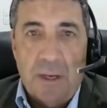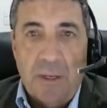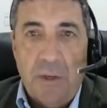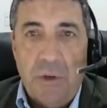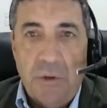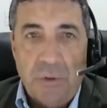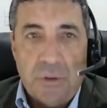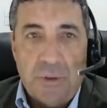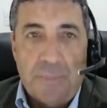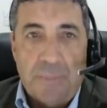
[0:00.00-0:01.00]

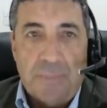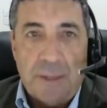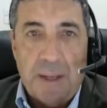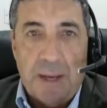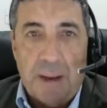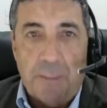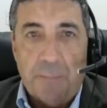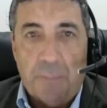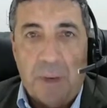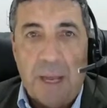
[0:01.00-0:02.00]
use
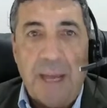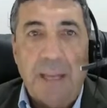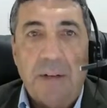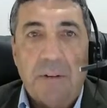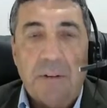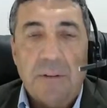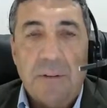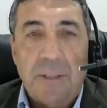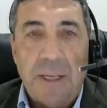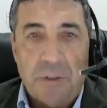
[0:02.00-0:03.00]
planning
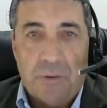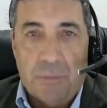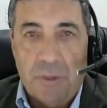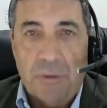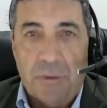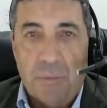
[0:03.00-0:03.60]
instruments,